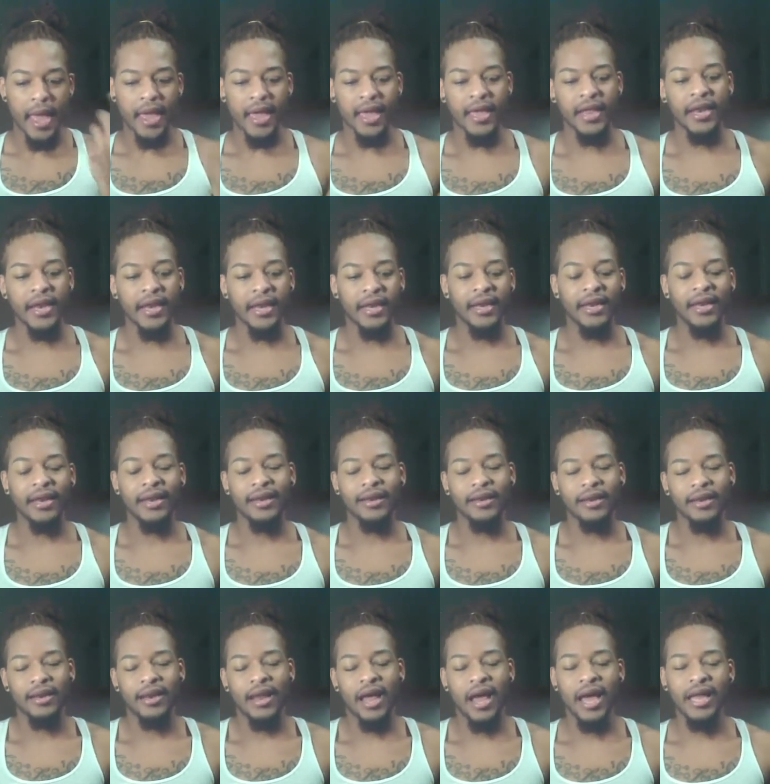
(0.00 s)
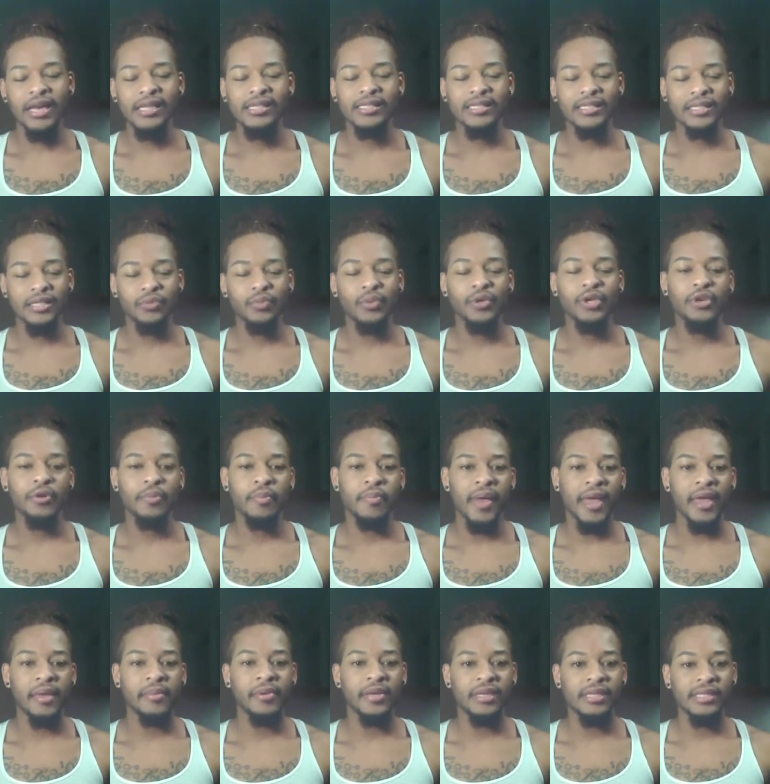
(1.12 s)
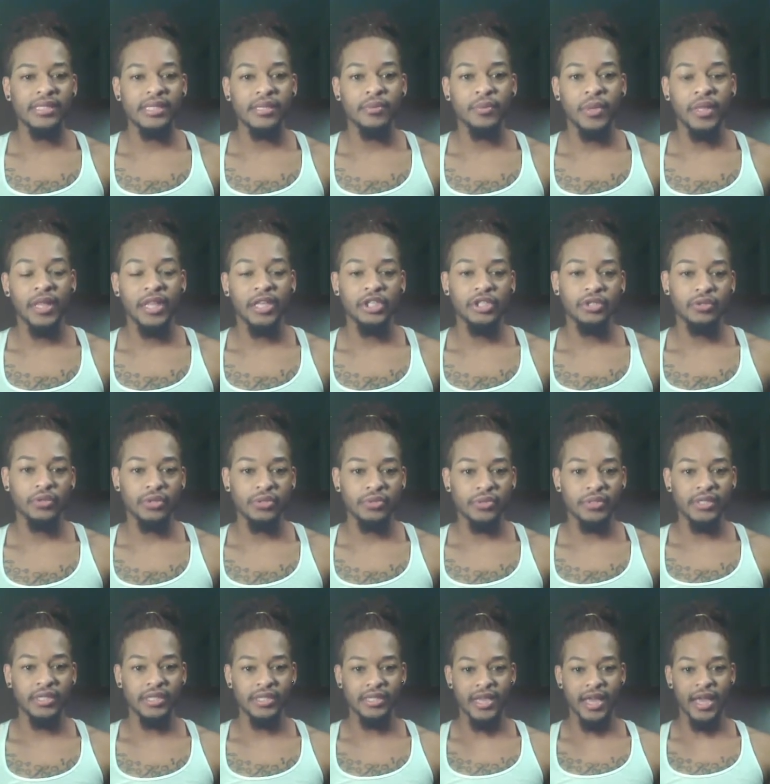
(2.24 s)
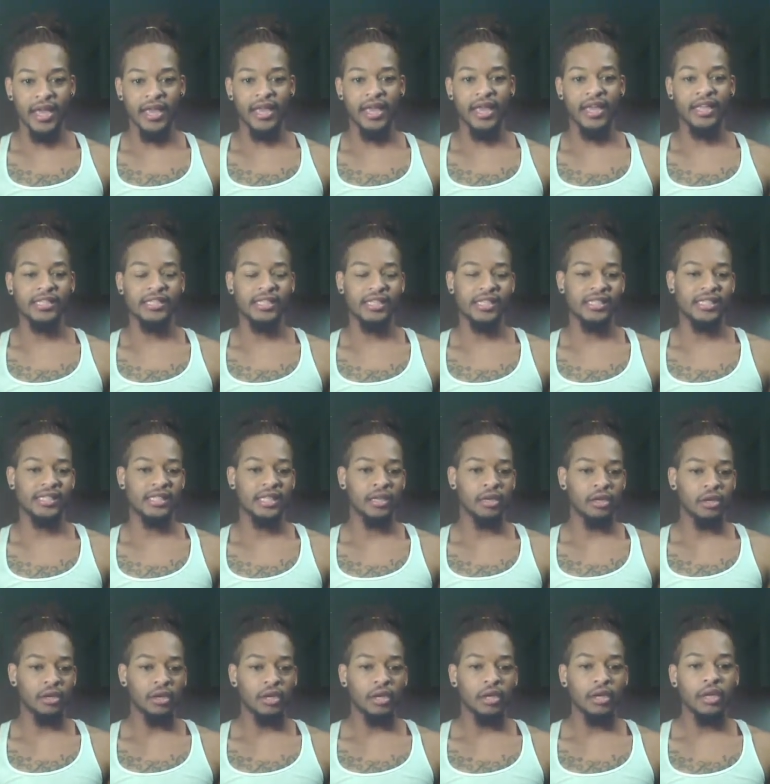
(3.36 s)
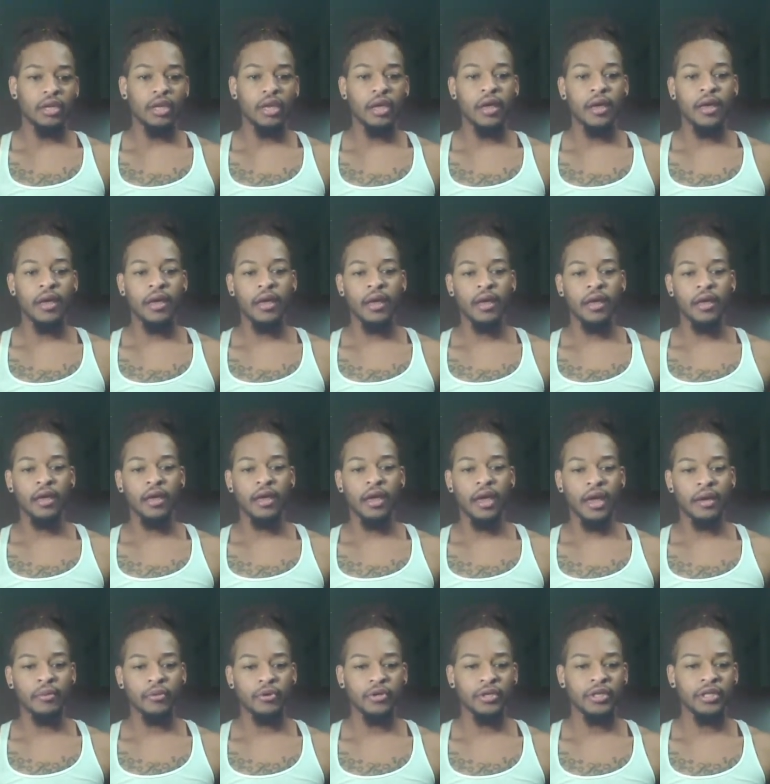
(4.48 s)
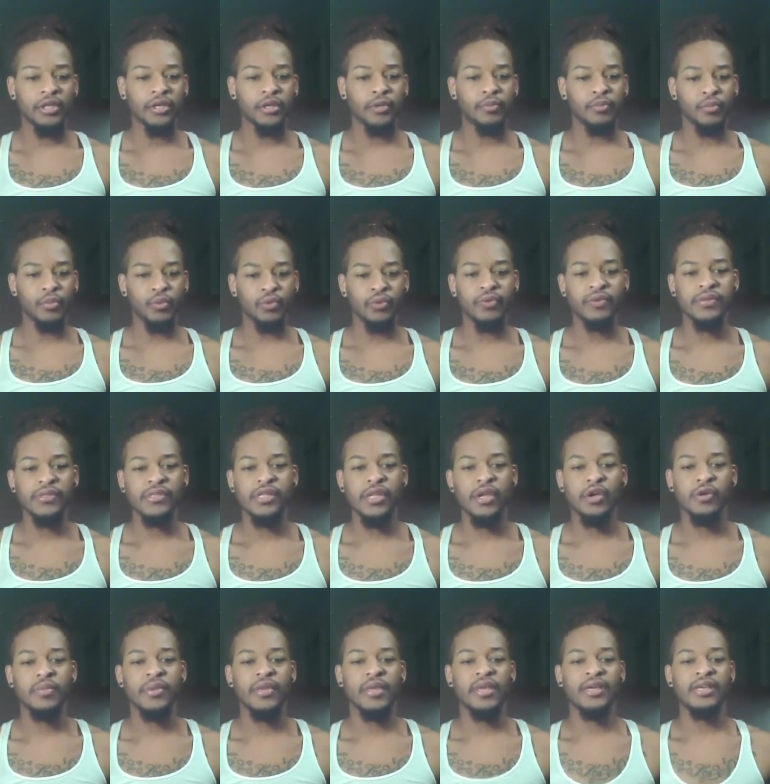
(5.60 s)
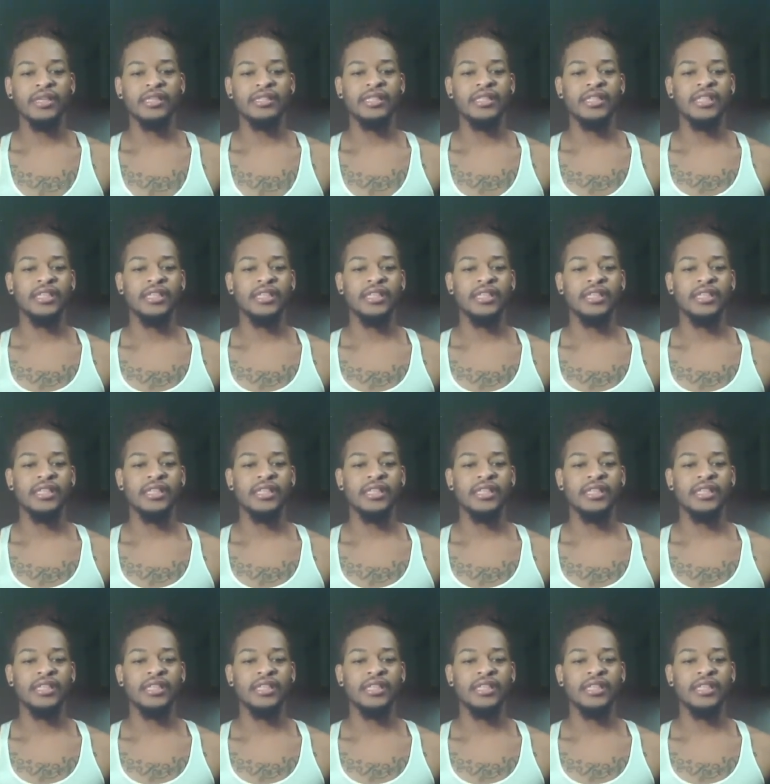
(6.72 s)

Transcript: And honestly, when you're babying someone that you used to date and just, yeah, I'm gonna move slow because